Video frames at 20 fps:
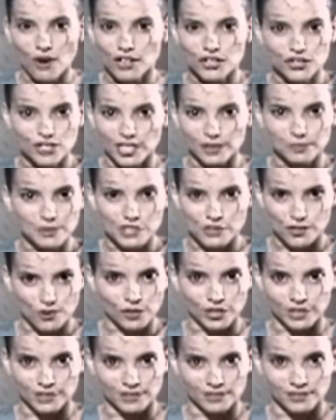ads like
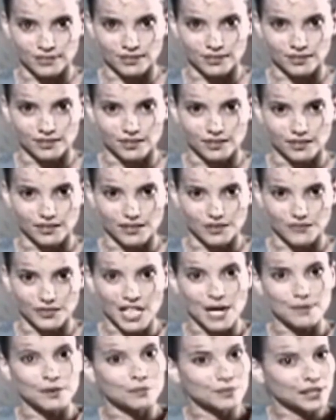this one.
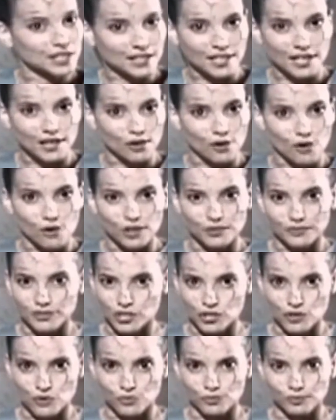Israel's drying up,
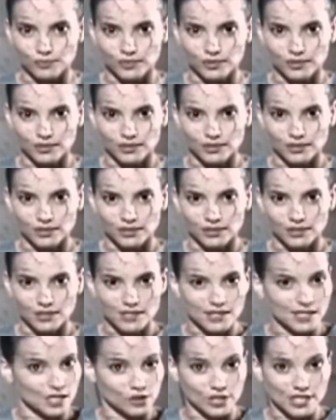she says, as her
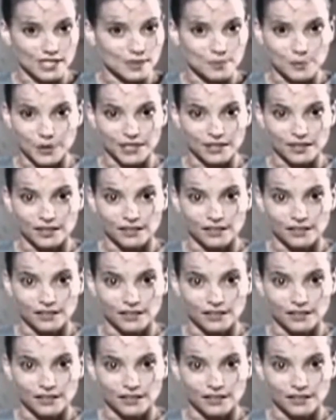face begins to